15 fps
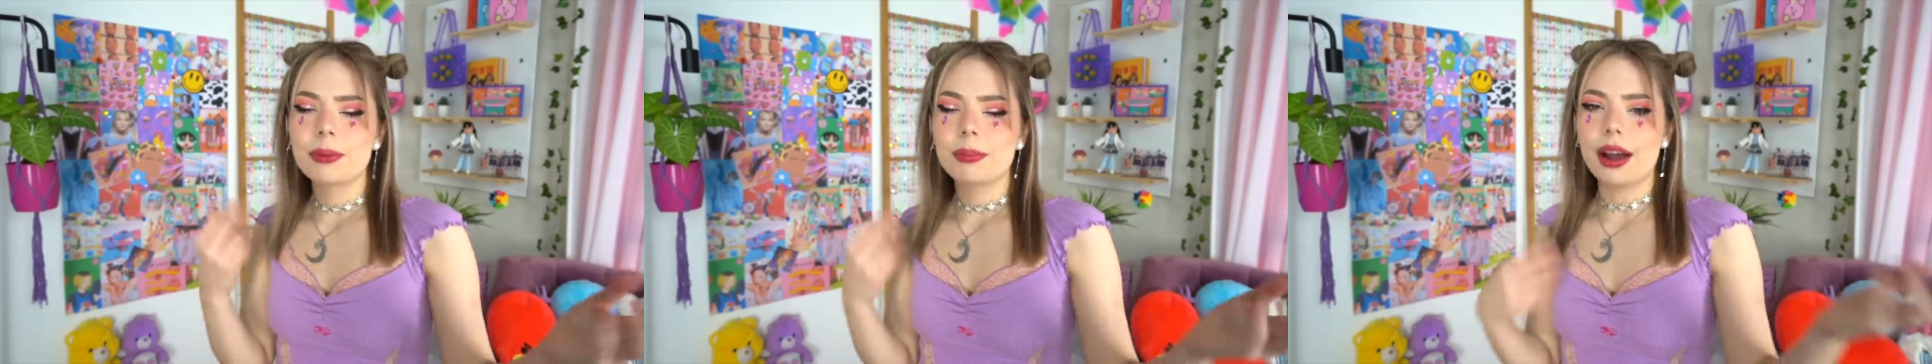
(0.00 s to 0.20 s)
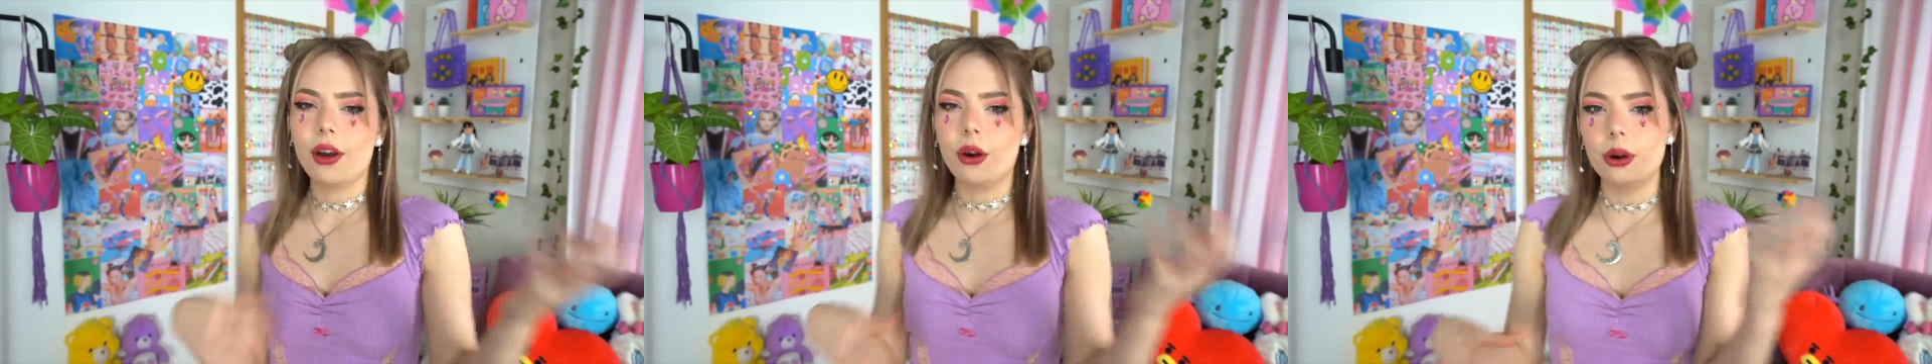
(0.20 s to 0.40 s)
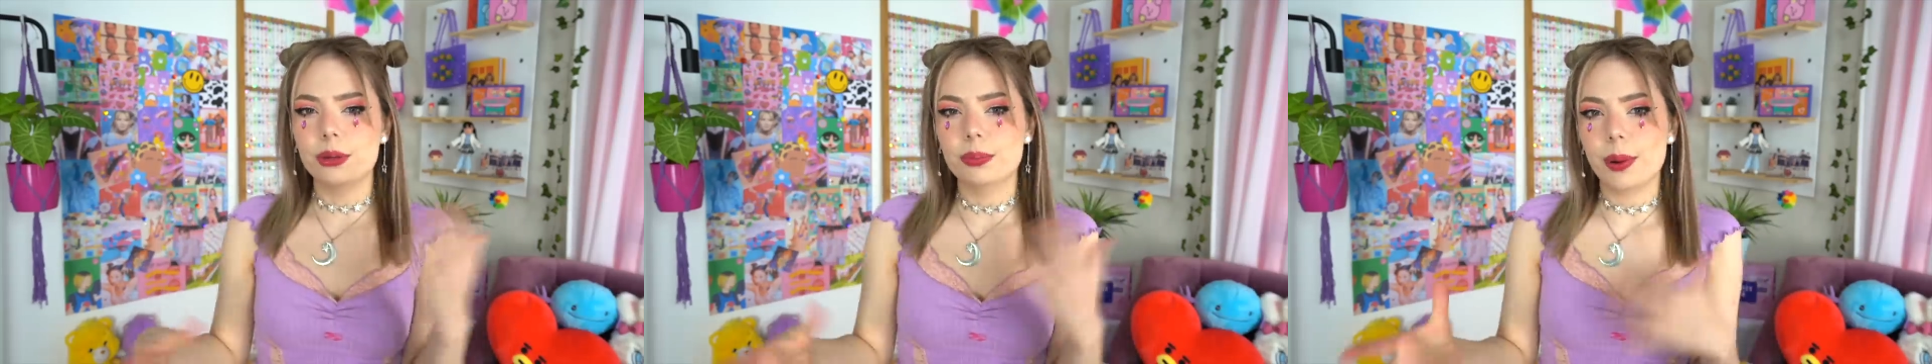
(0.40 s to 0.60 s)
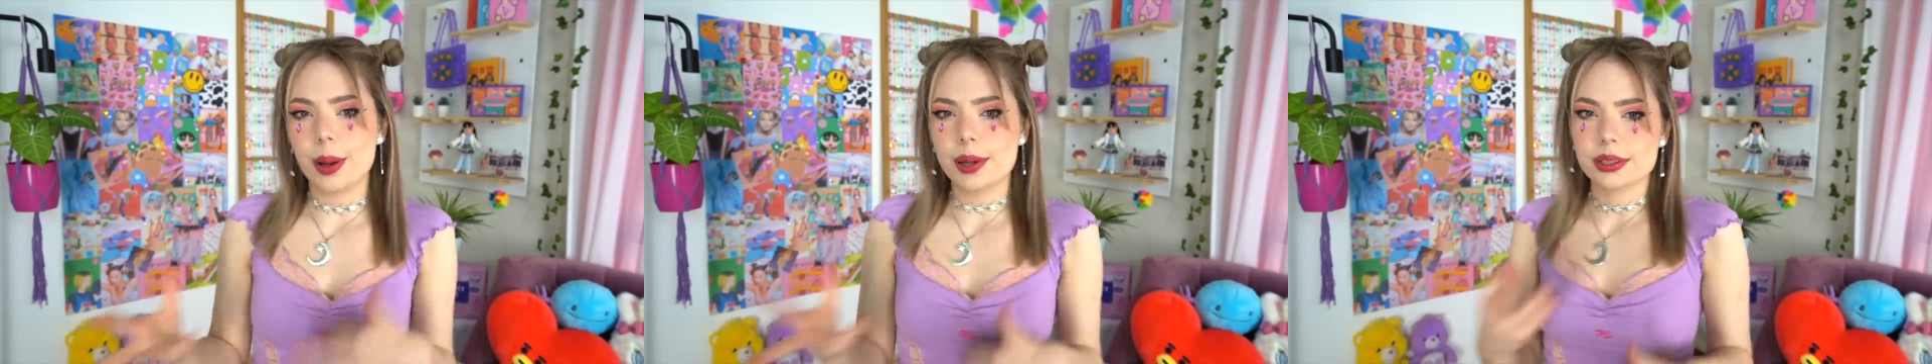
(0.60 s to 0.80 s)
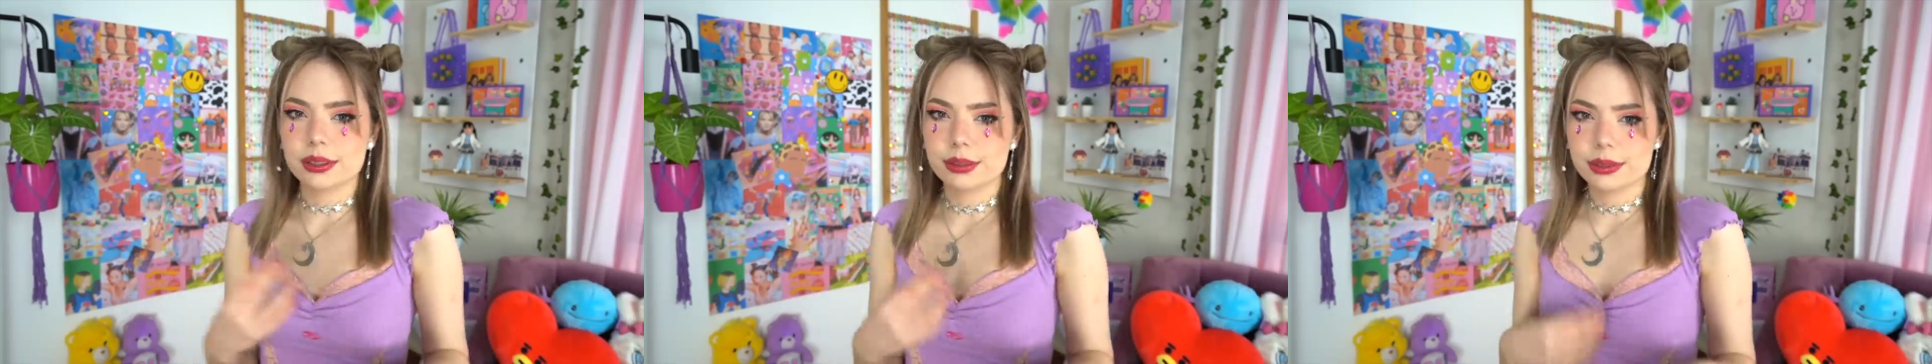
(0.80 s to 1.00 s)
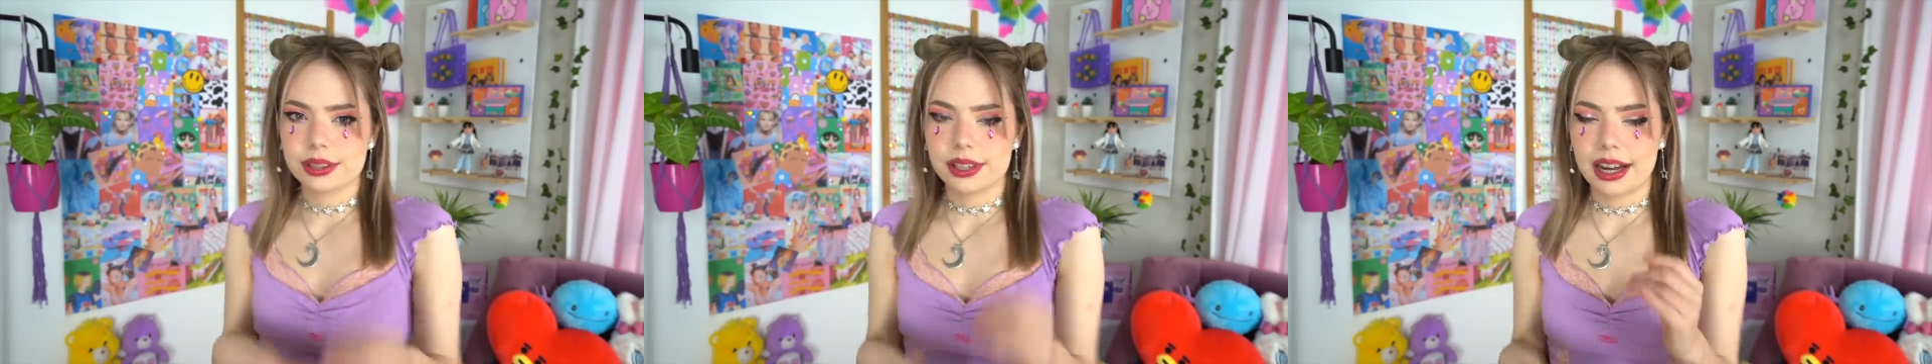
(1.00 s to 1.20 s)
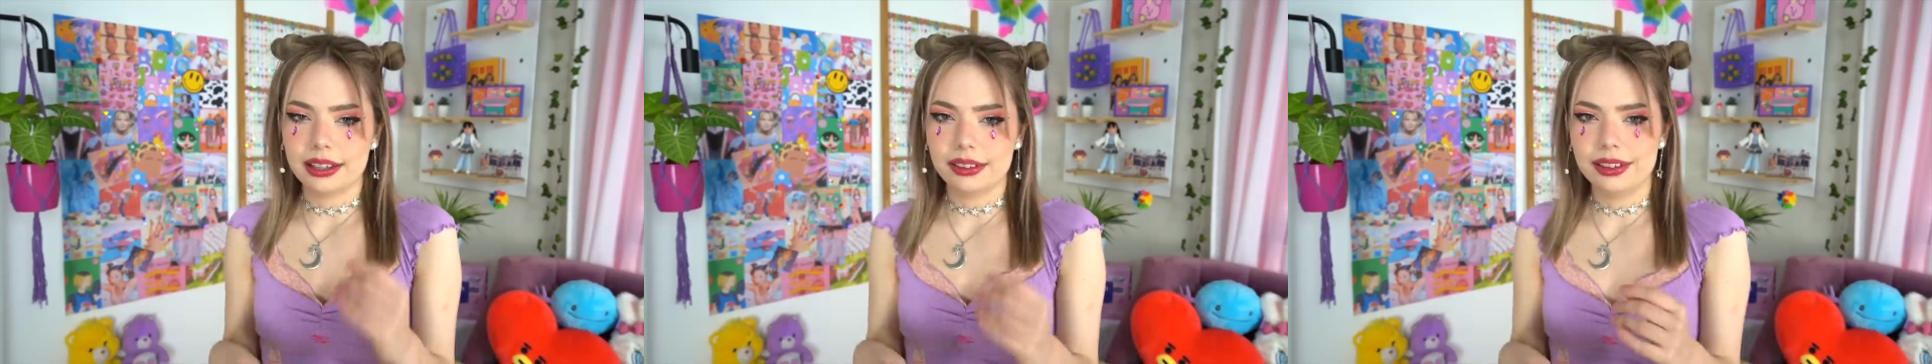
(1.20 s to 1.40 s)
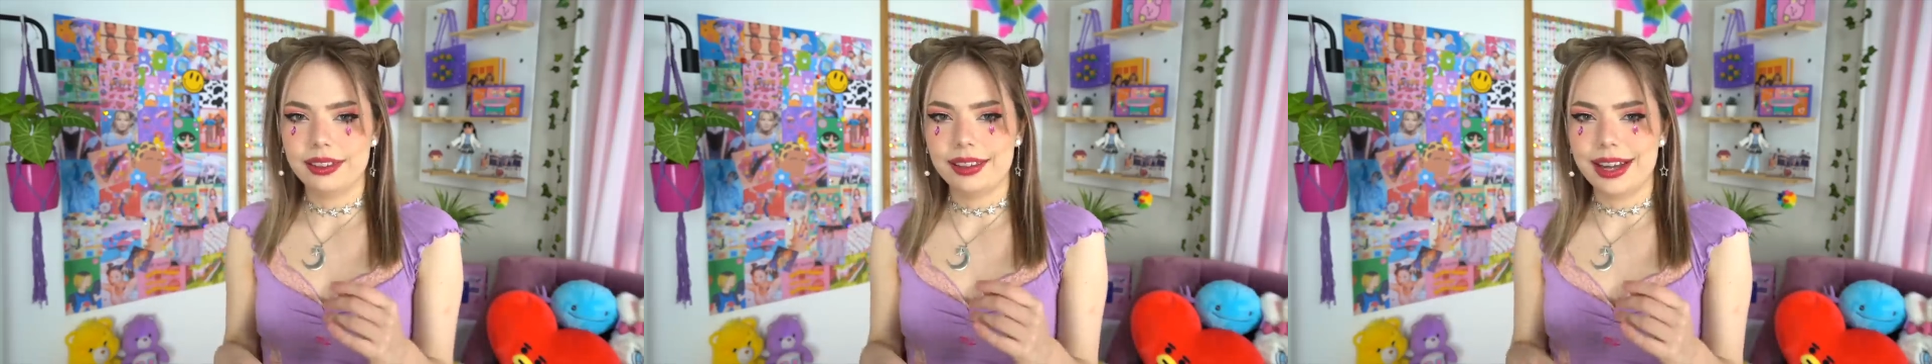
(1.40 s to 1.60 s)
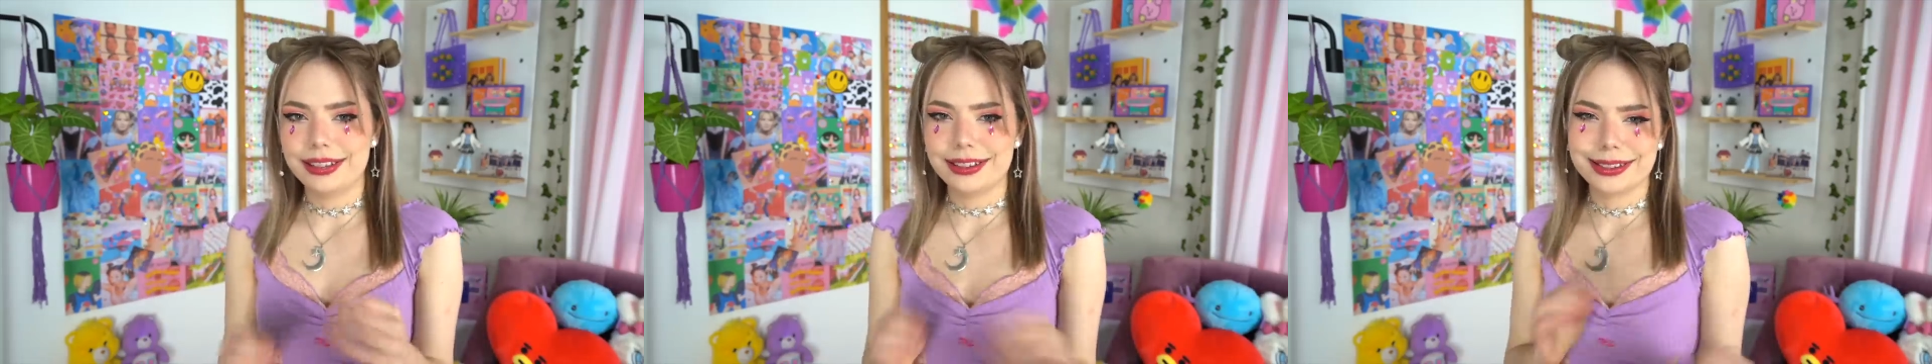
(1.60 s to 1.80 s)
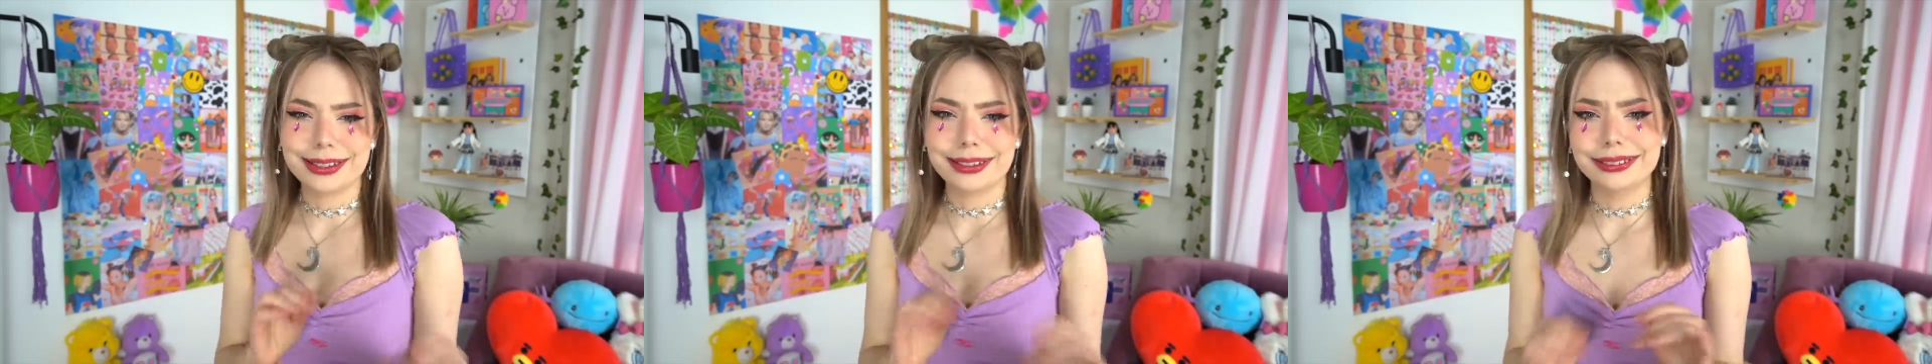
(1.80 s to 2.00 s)
my own personal style in there
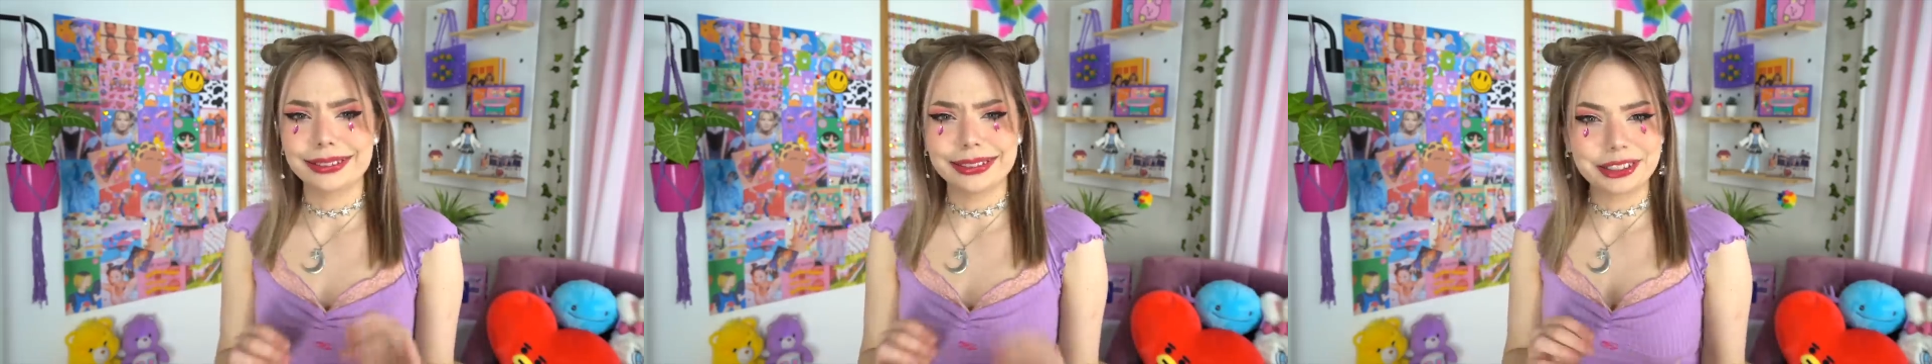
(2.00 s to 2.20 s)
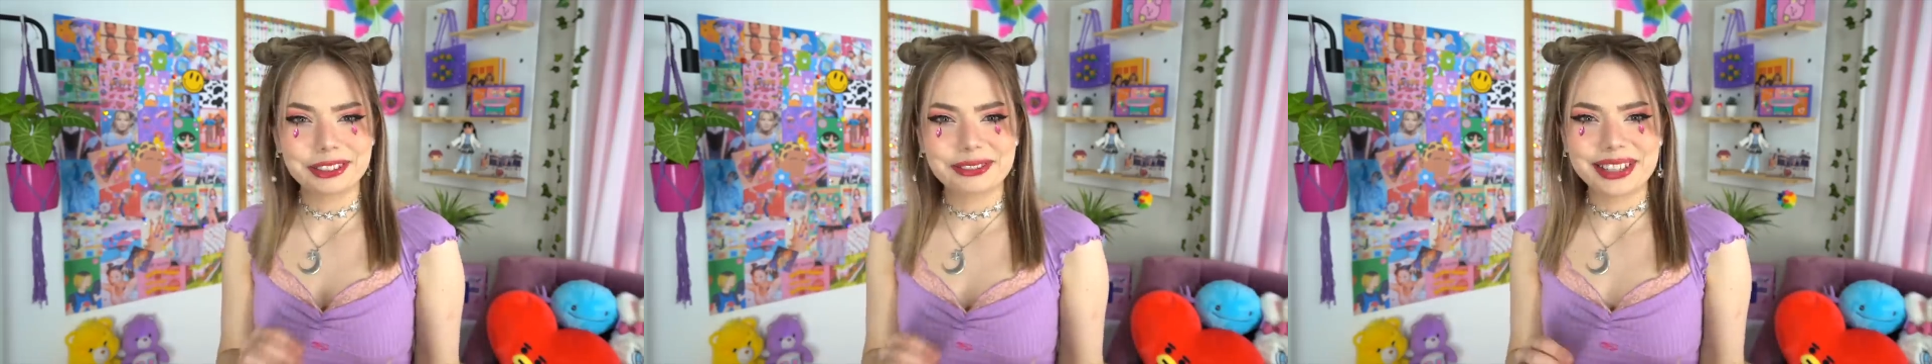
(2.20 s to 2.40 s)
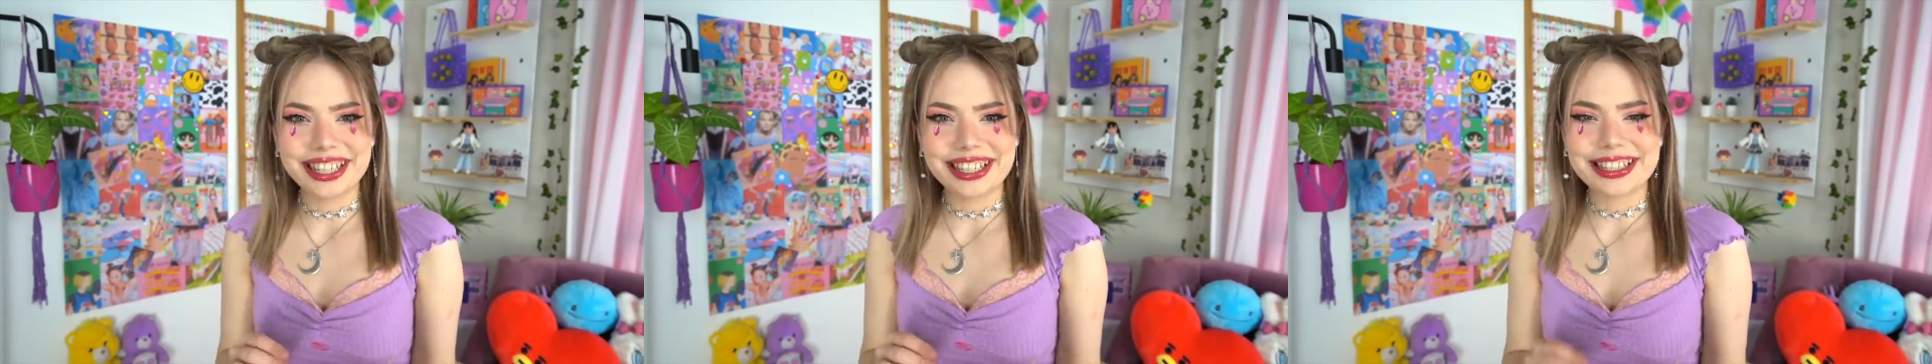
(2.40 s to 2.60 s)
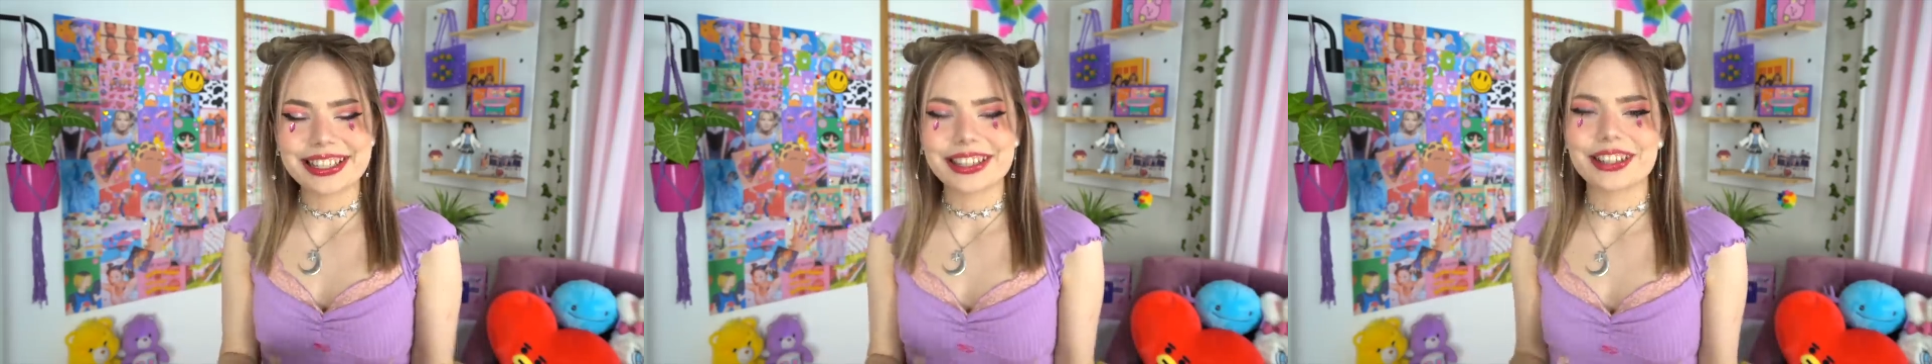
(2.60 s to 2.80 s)
just a little bit.